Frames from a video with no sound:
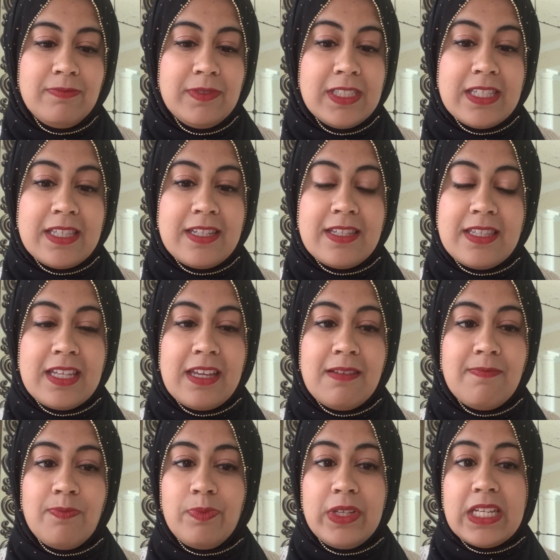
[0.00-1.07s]
just to
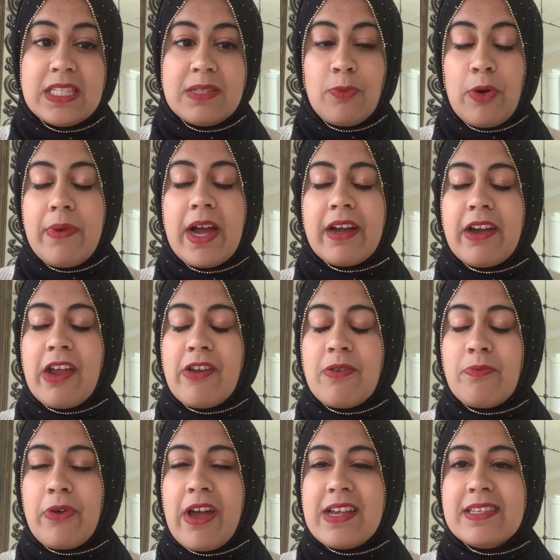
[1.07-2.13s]
get some more background on
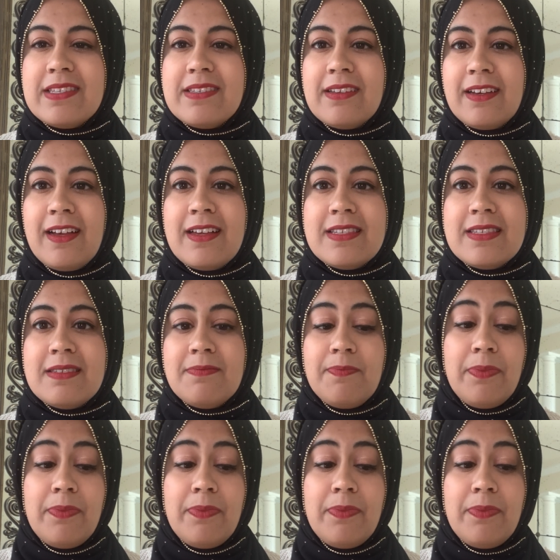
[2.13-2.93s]
Bryce, because